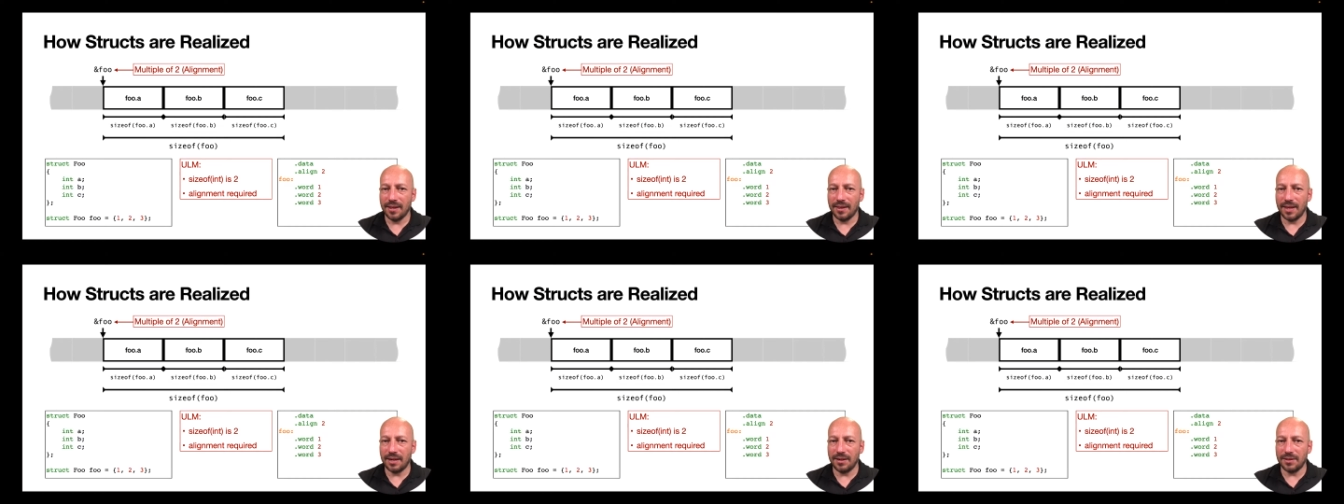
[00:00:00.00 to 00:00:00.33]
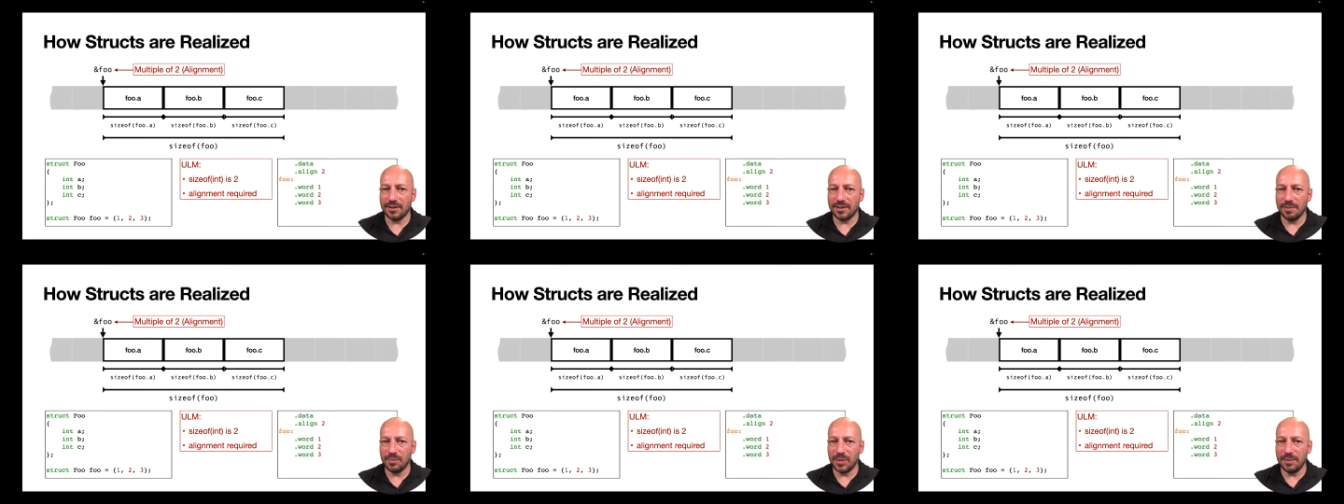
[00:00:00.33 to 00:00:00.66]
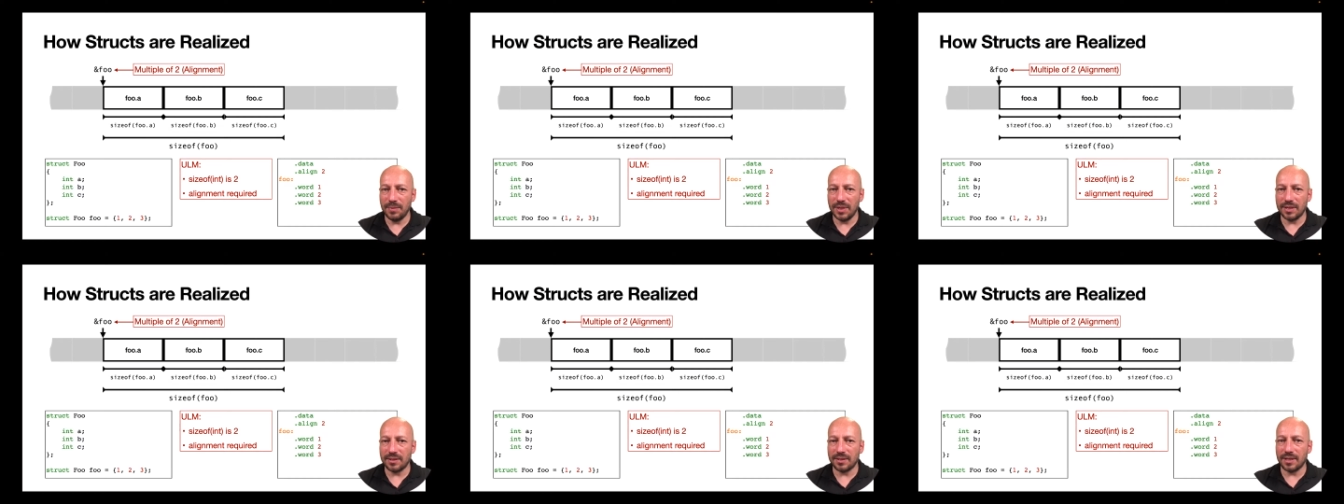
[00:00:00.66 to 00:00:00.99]
then it simply
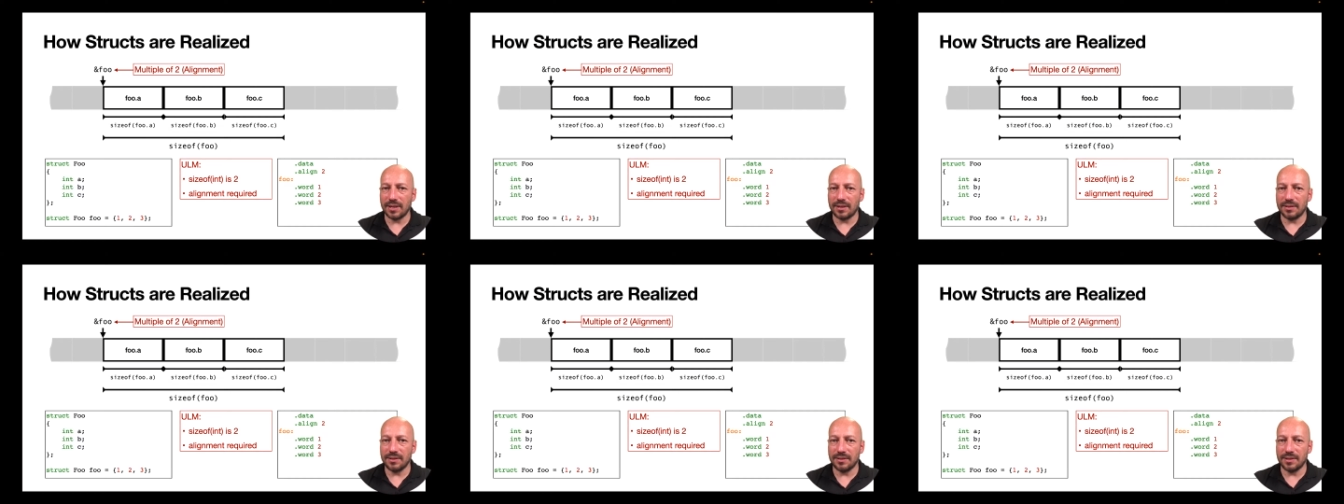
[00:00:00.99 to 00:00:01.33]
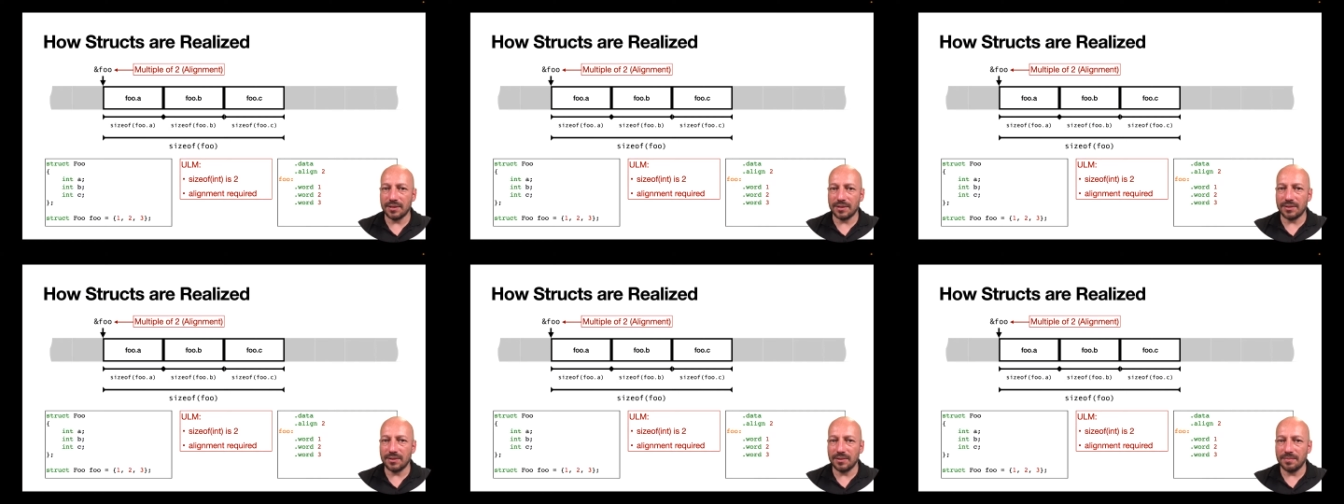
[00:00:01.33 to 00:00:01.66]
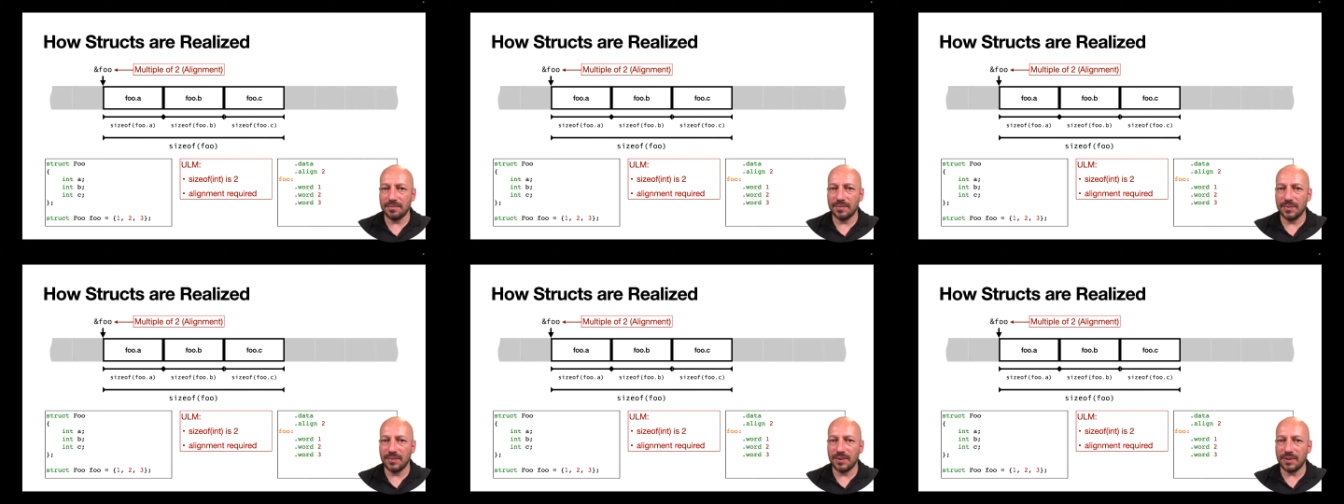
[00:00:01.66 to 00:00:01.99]
means that this
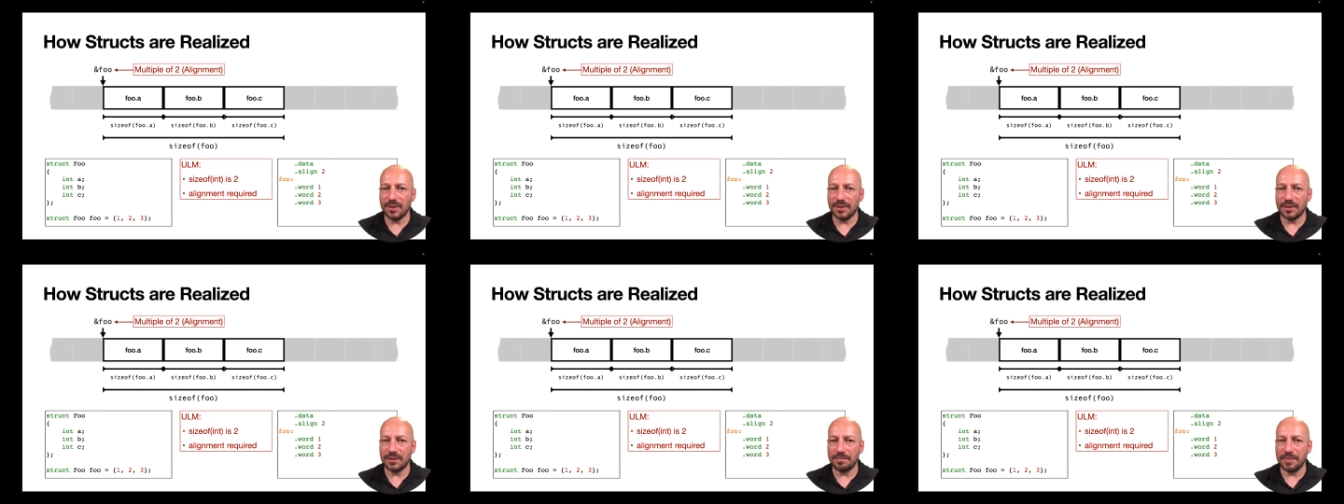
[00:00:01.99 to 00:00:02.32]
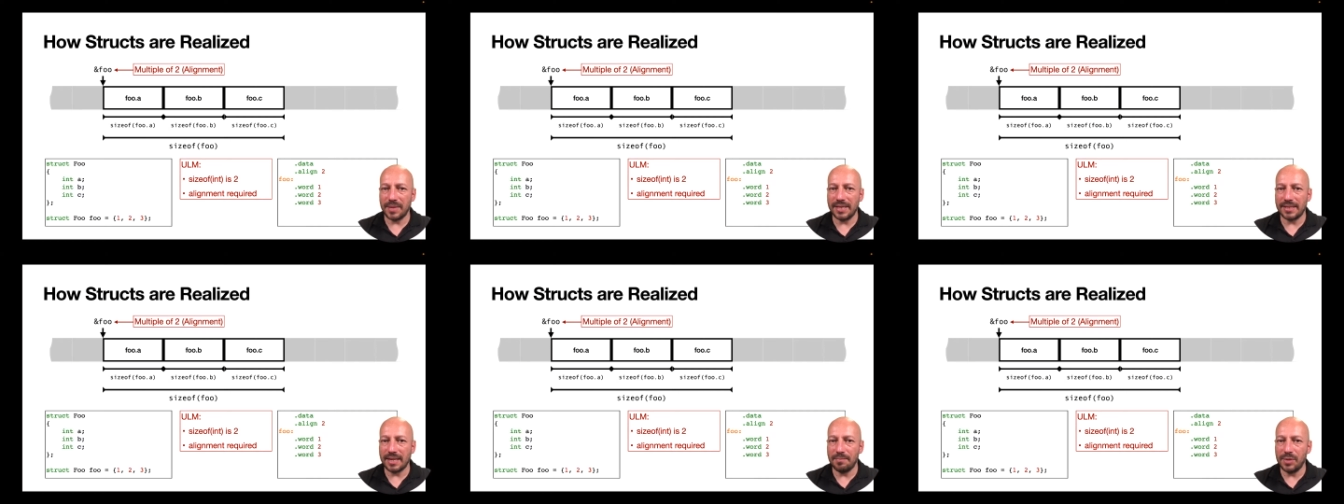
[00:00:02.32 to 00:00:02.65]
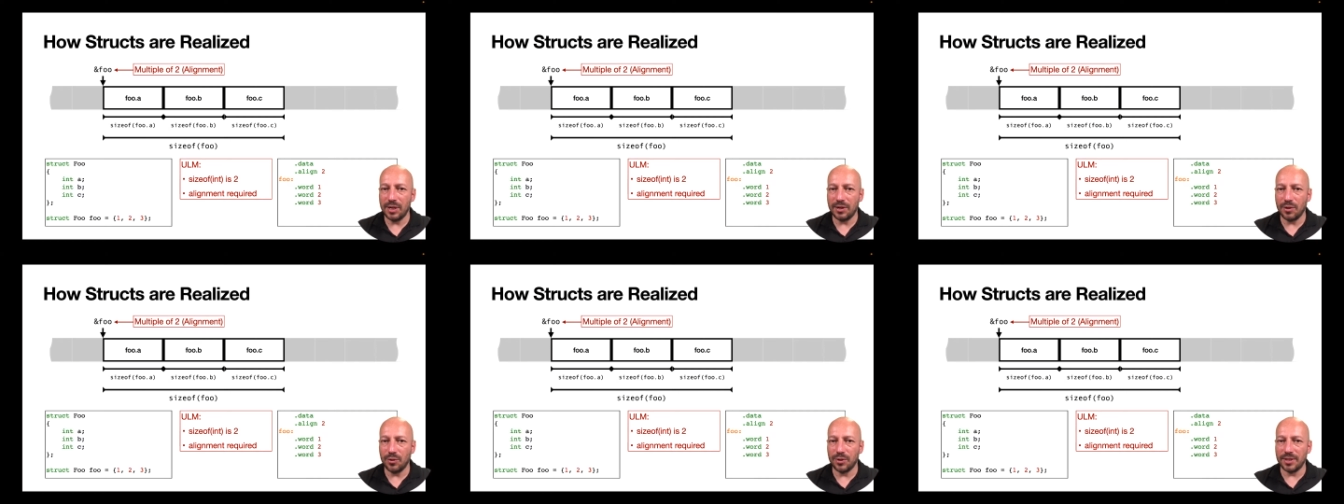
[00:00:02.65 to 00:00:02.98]
um,
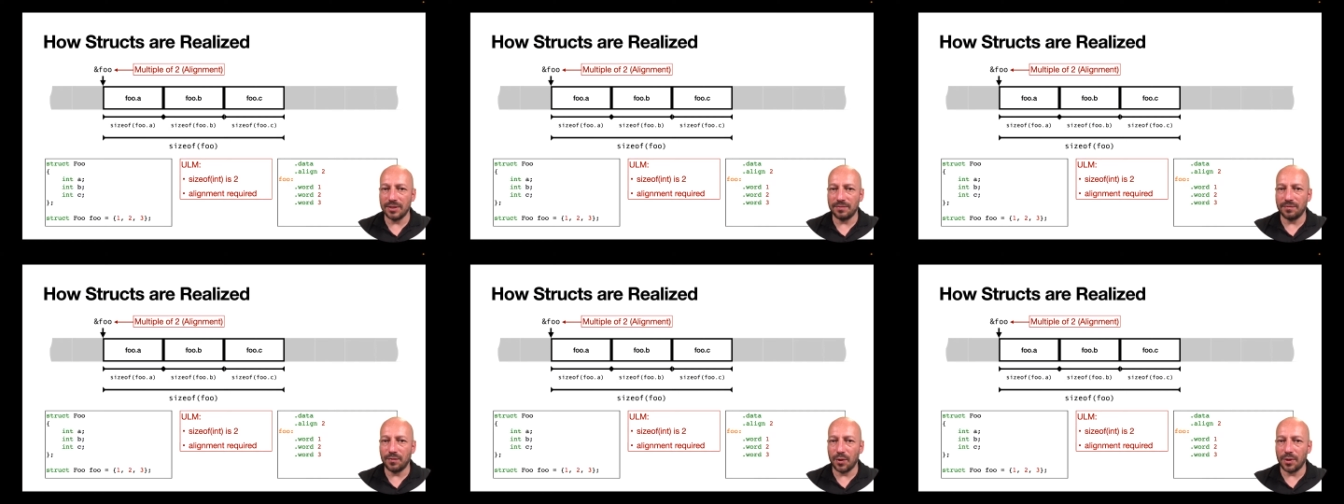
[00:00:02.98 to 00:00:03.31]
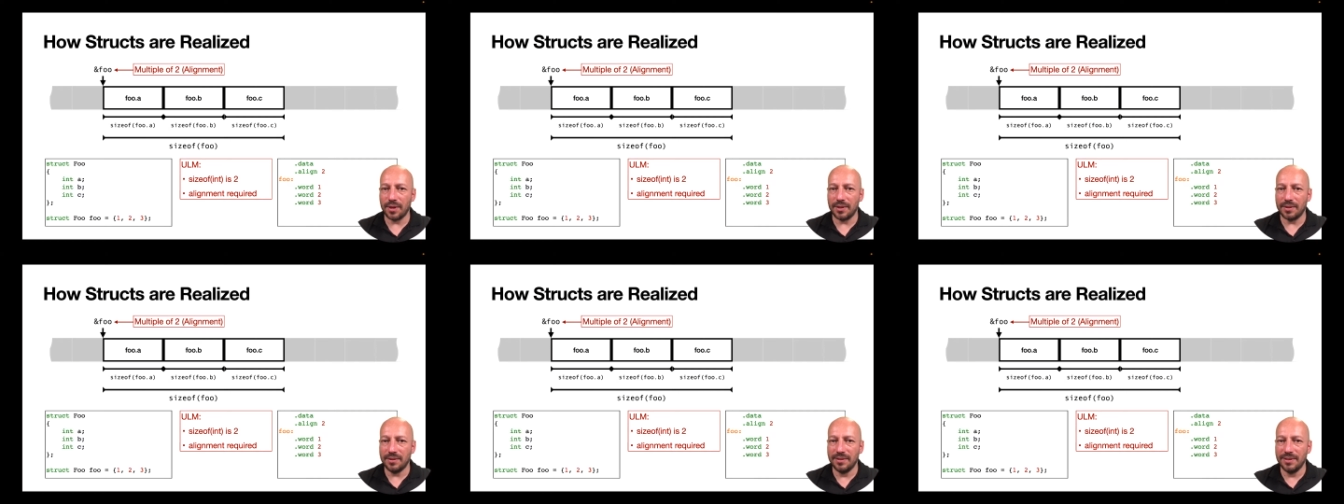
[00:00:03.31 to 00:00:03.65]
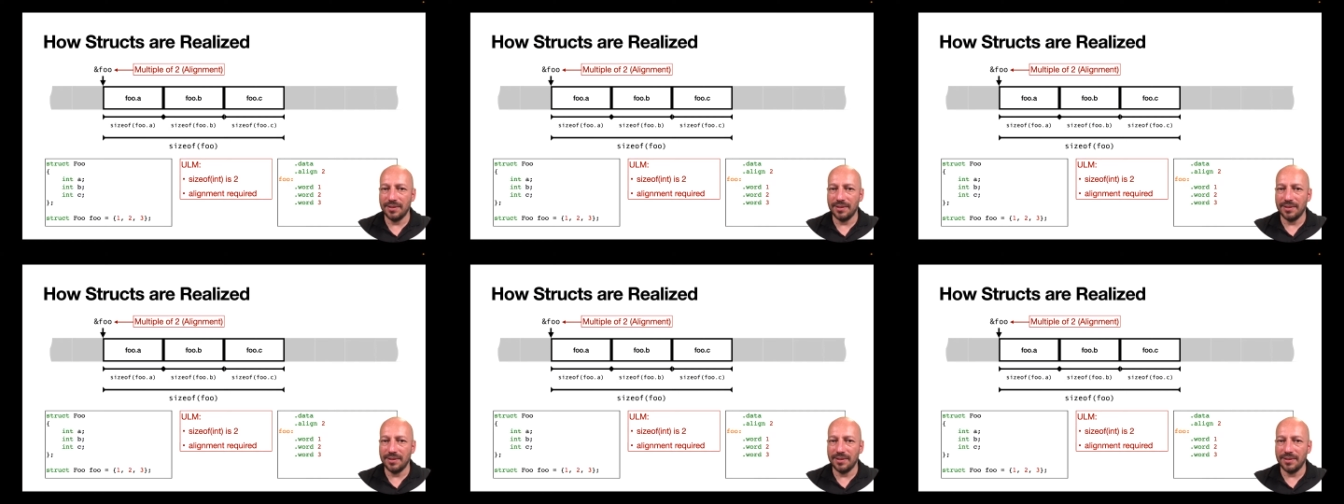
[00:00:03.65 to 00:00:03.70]
assembly code is for the